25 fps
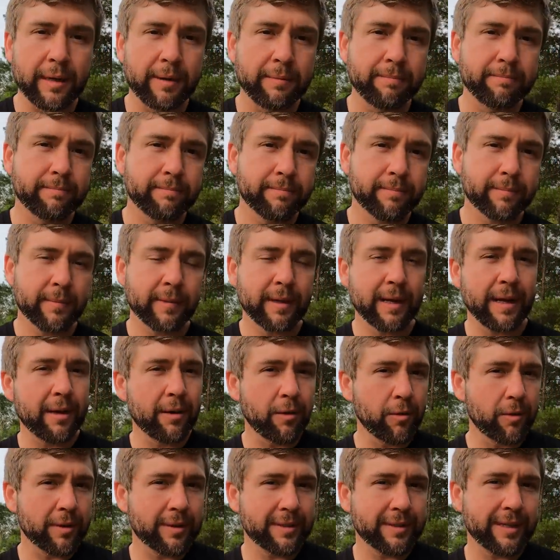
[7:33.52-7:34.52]
I
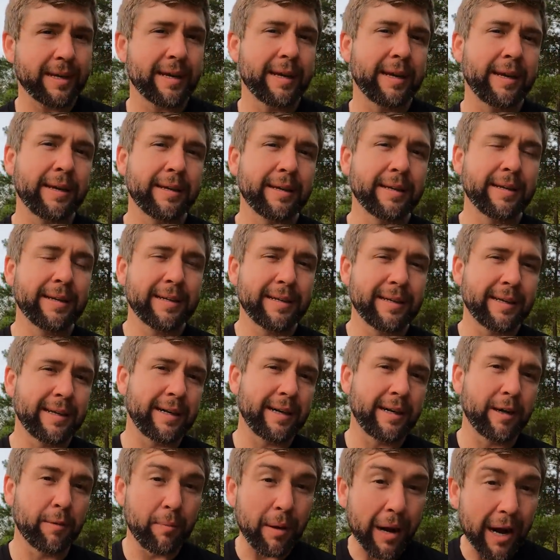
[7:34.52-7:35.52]
don't want to say
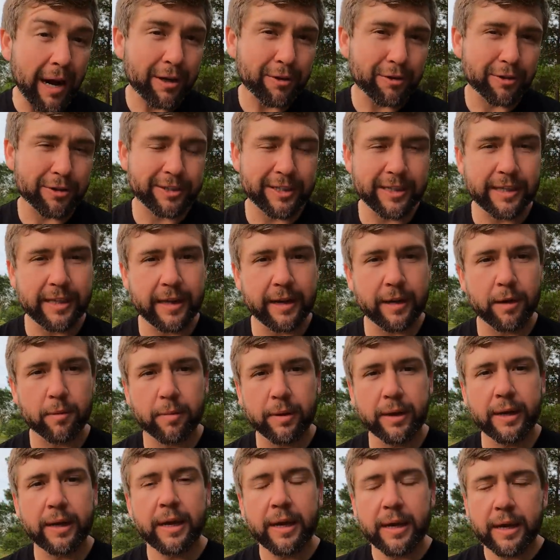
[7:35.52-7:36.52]
hypocrisy there,
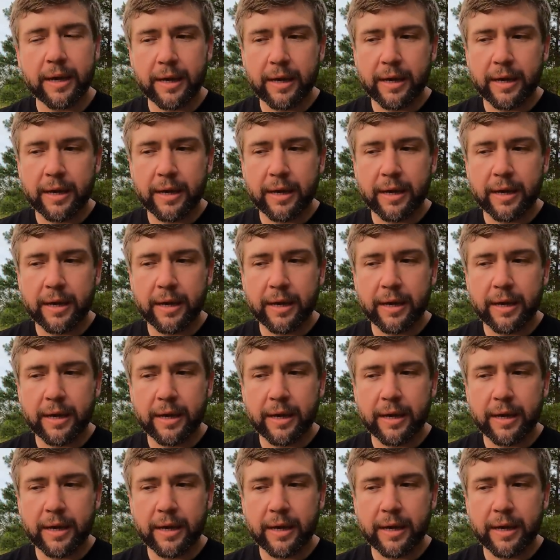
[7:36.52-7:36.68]
but